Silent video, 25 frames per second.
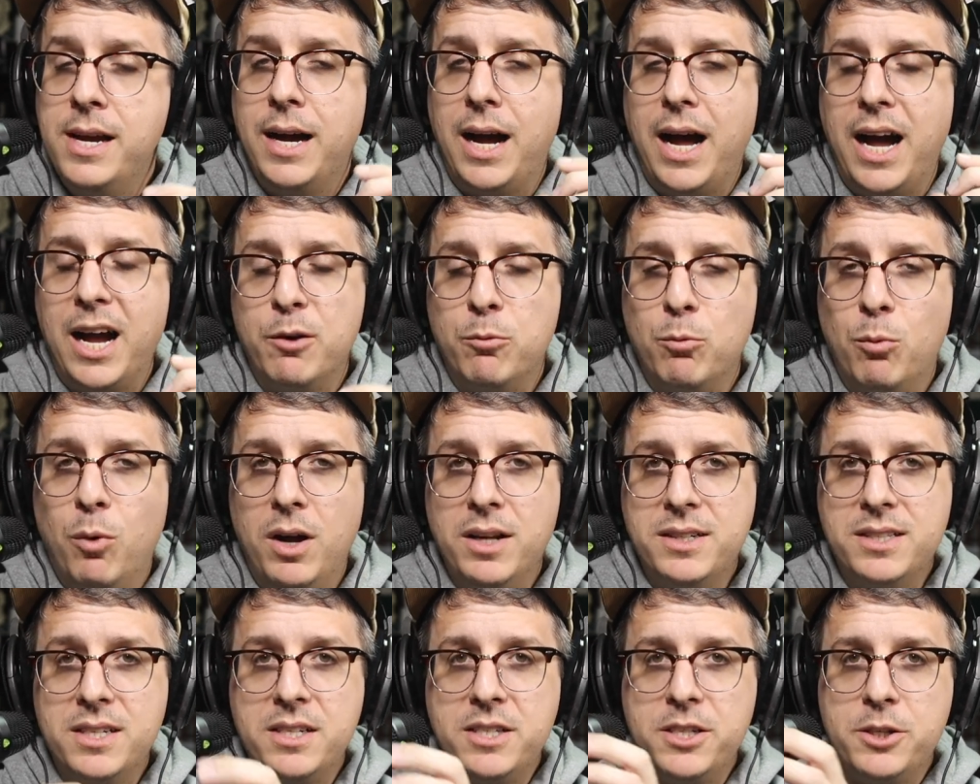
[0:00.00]
I
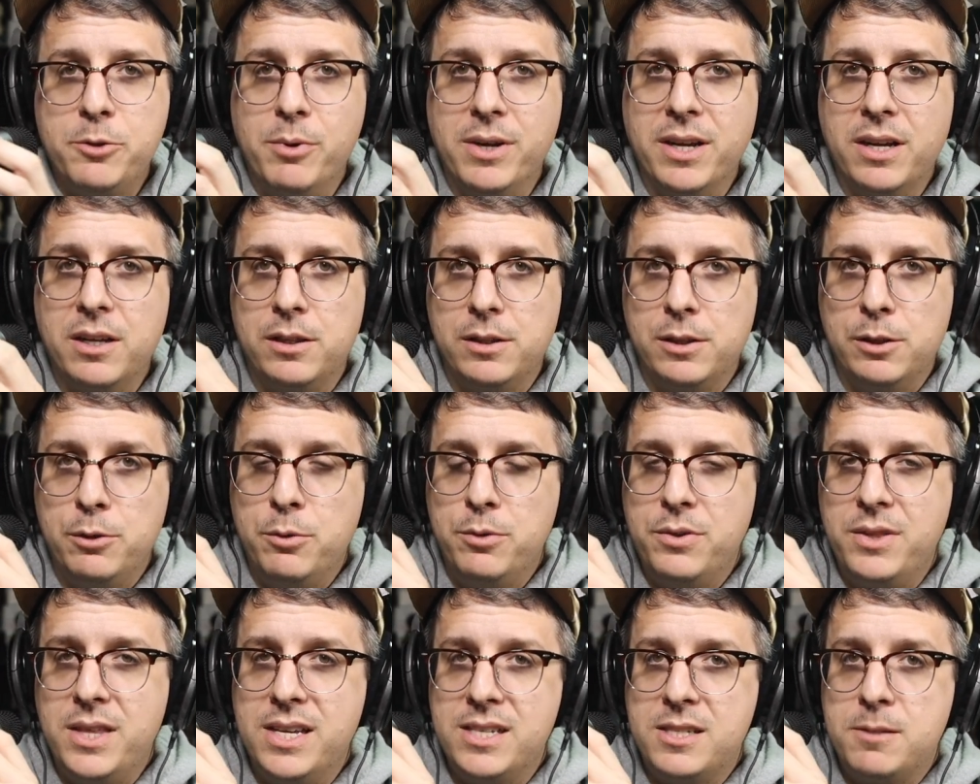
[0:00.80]
wanted to
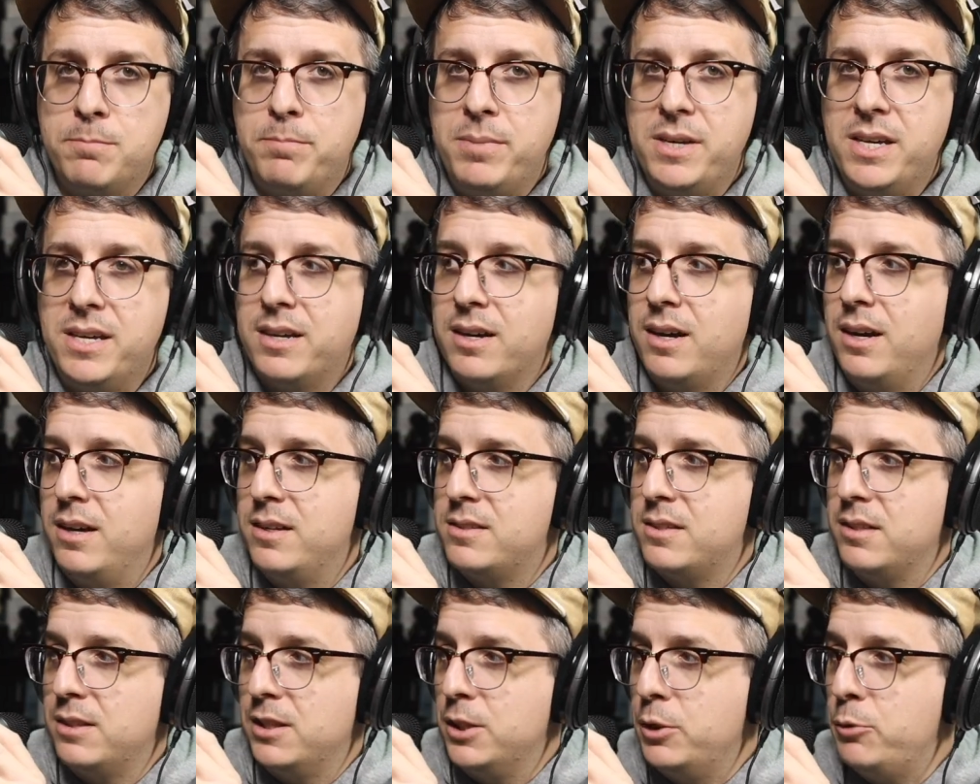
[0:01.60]
include this
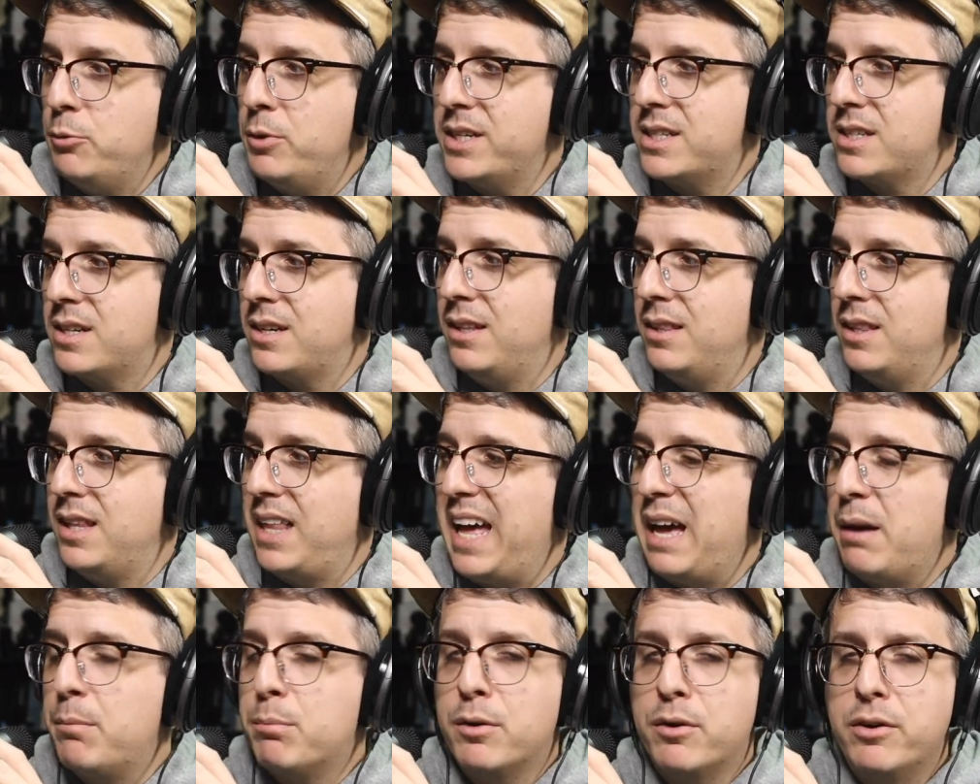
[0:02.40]
because Lewitt
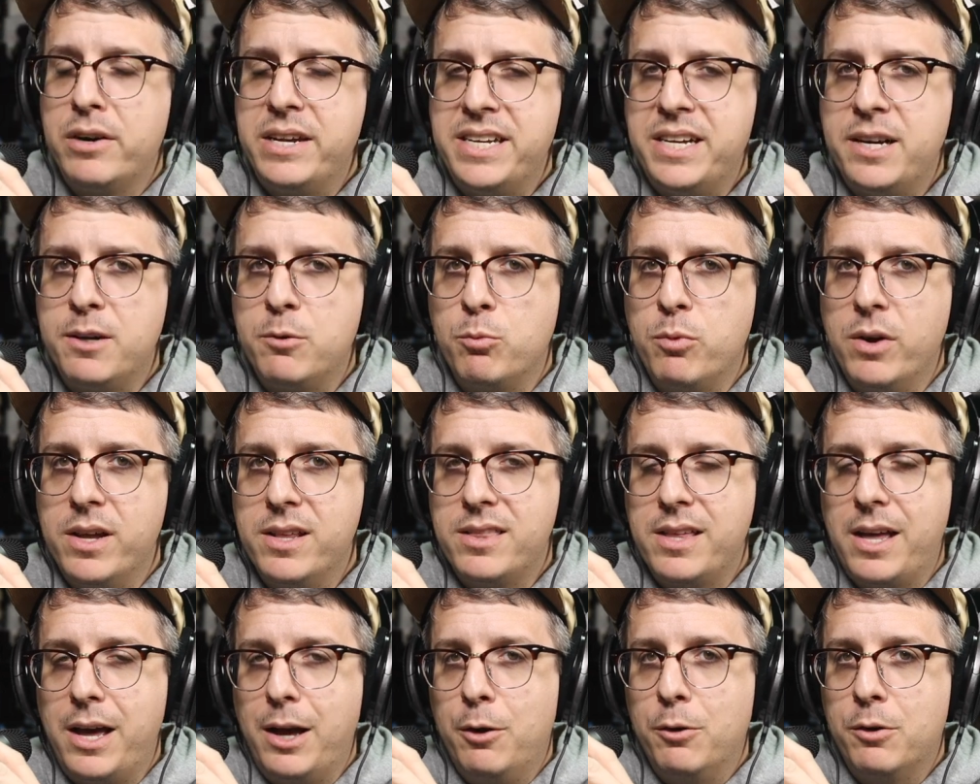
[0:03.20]
collaborated
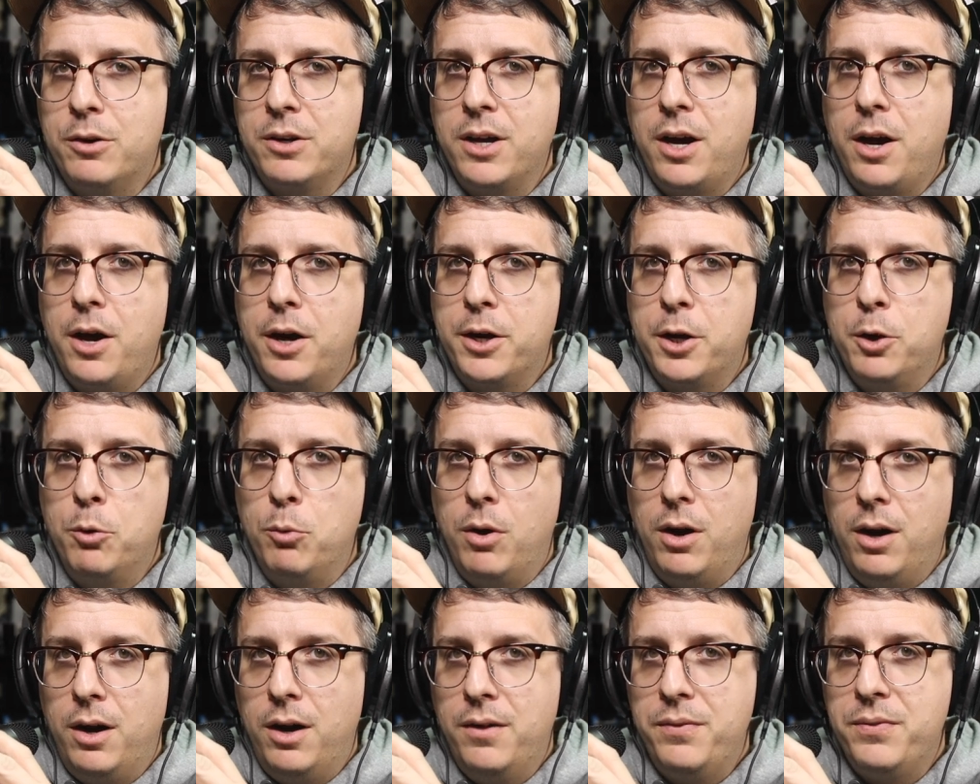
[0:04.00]
with Elgato
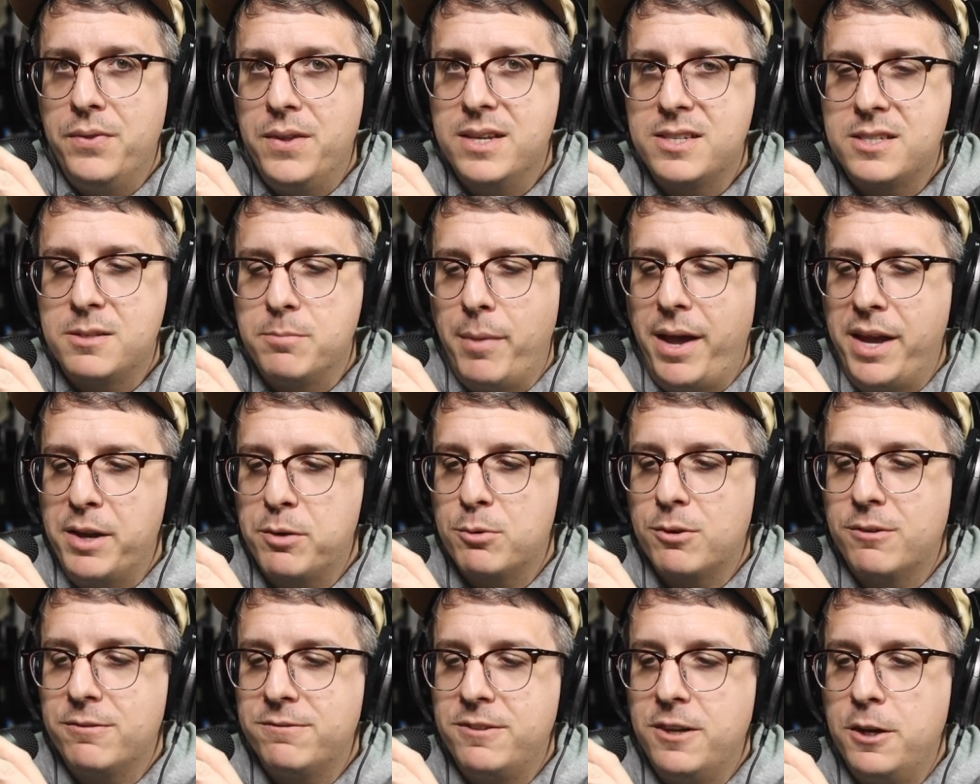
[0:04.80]
on this
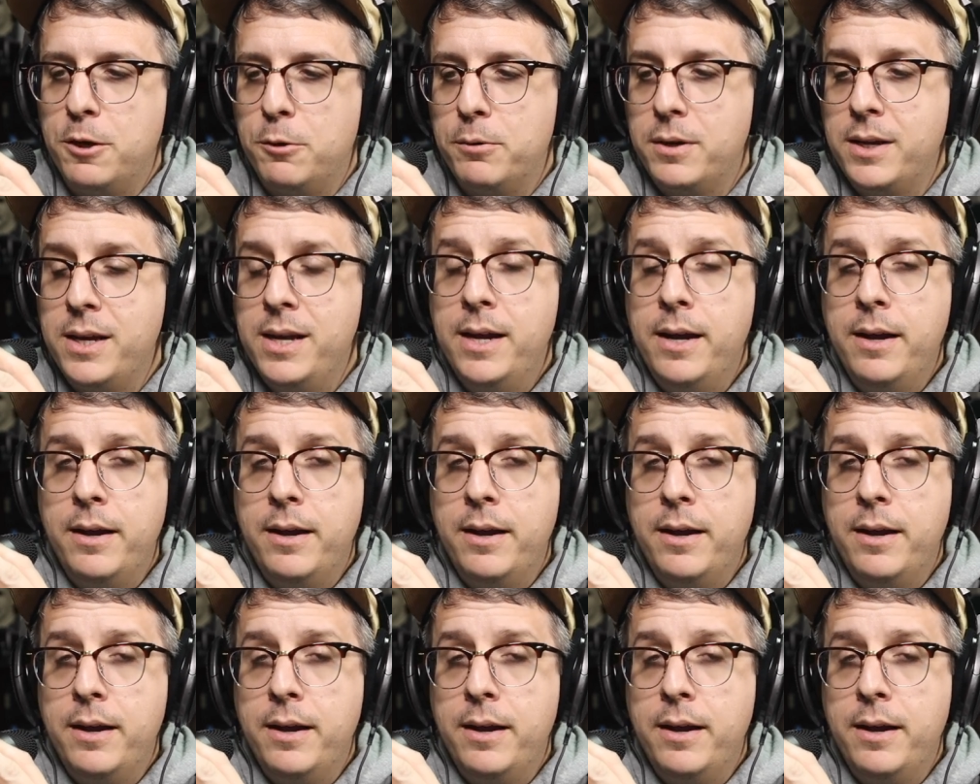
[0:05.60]
microphone,